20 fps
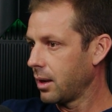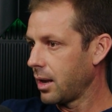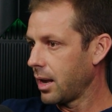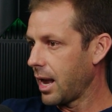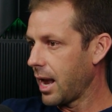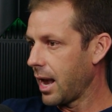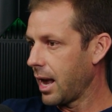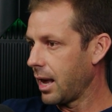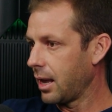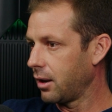
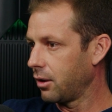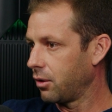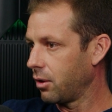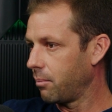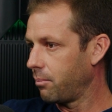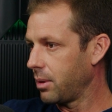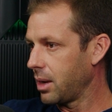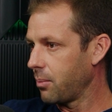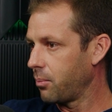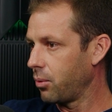And the
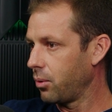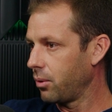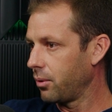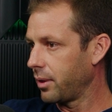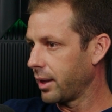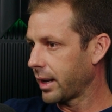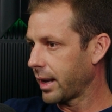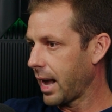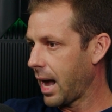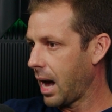people and
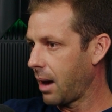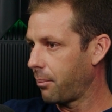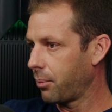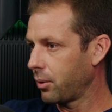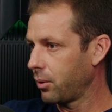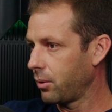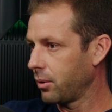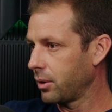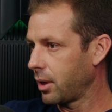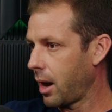the
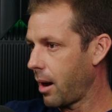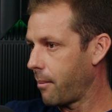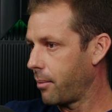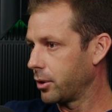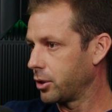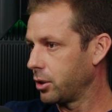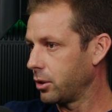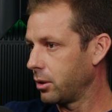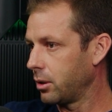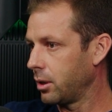capital and the
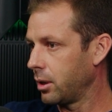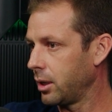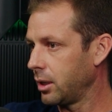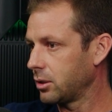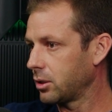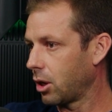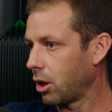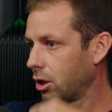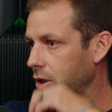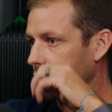
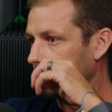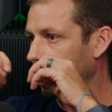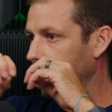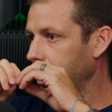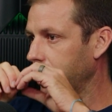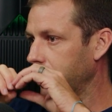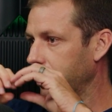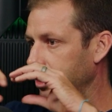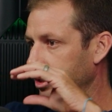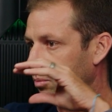opportunities are
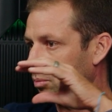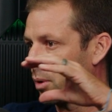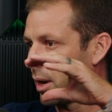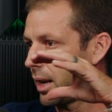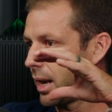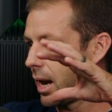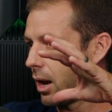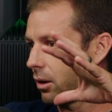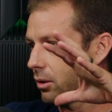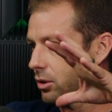starting to spread
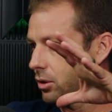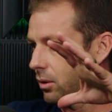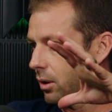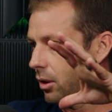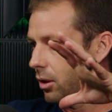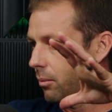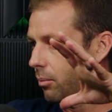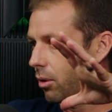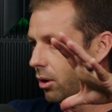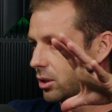out to
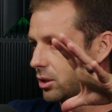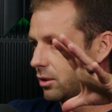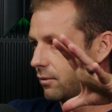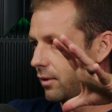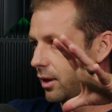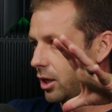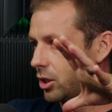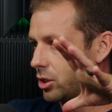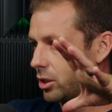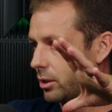other parts of
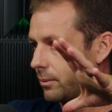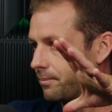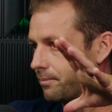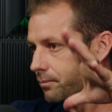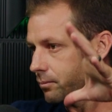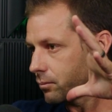Asia.